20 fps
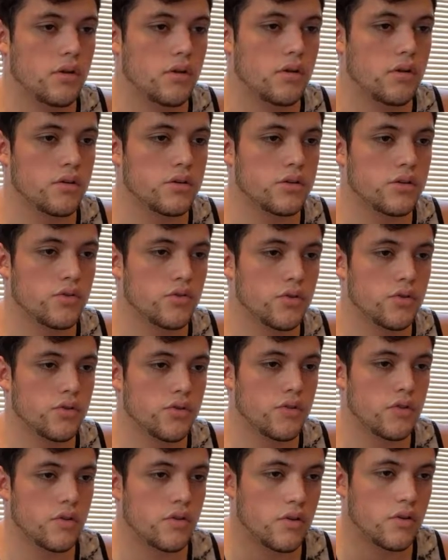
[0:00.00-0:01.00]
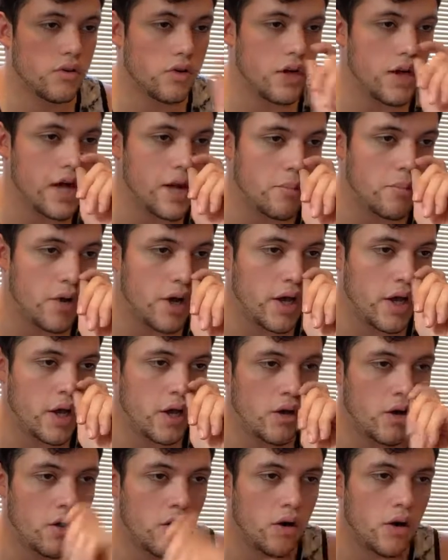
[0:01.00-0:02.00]
Jules...
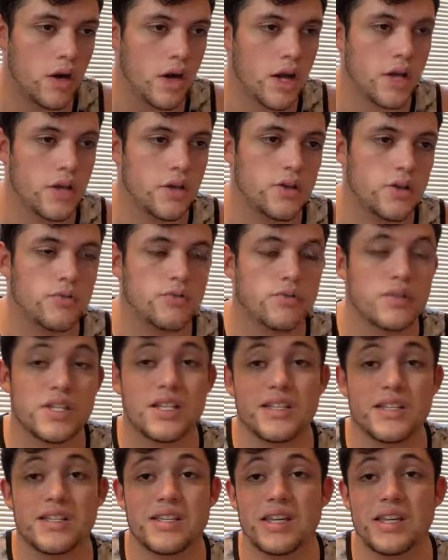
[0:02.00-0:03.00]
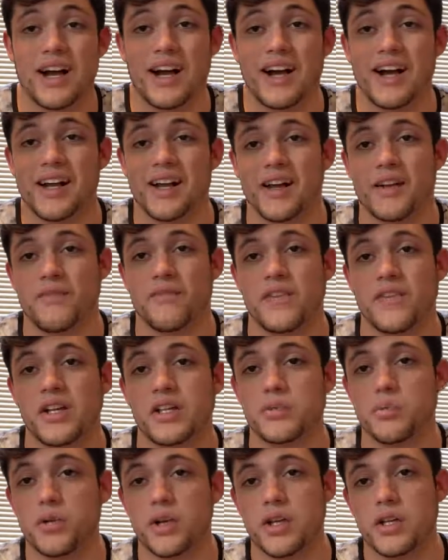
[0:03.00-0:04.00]
Mariutti on
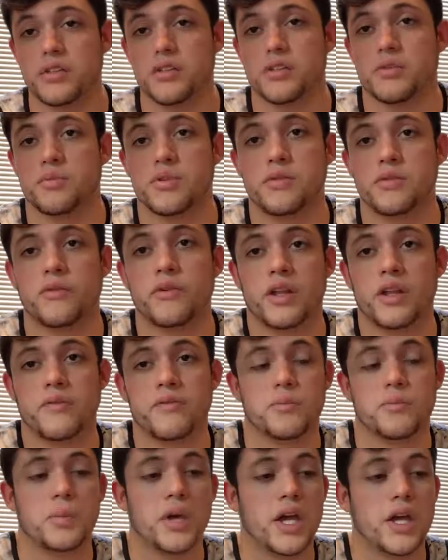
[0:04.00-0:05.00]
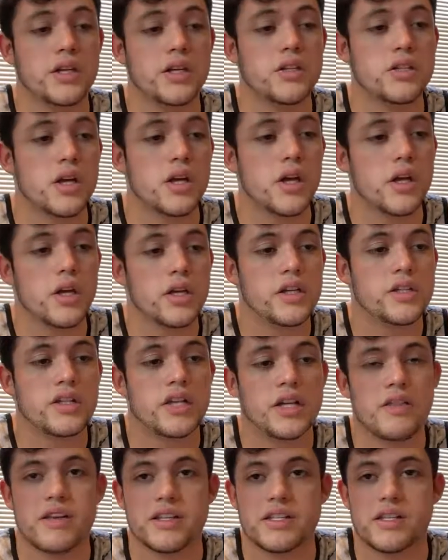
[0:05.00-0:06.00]
Facebook. He doesn't specifically have a page. He's
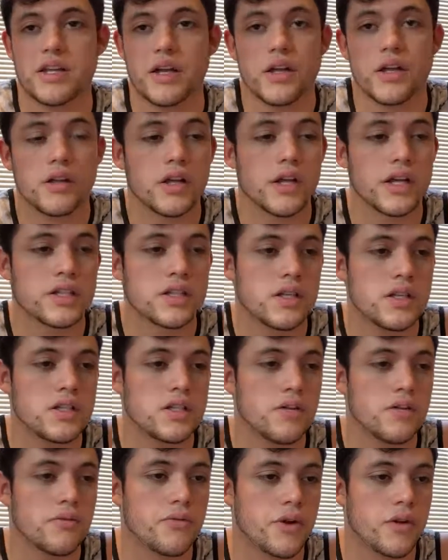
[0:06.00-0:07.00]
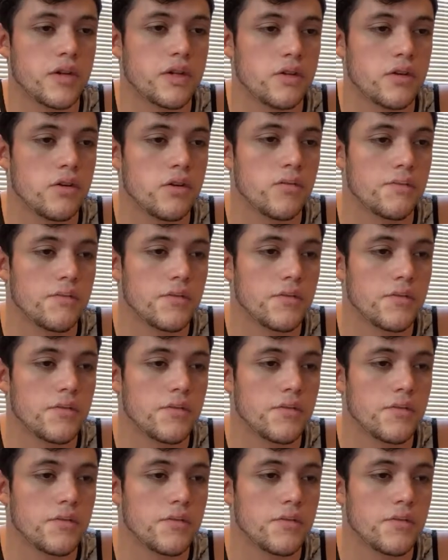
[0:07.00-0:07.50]
getting that together. Like I said, he's still fairly new.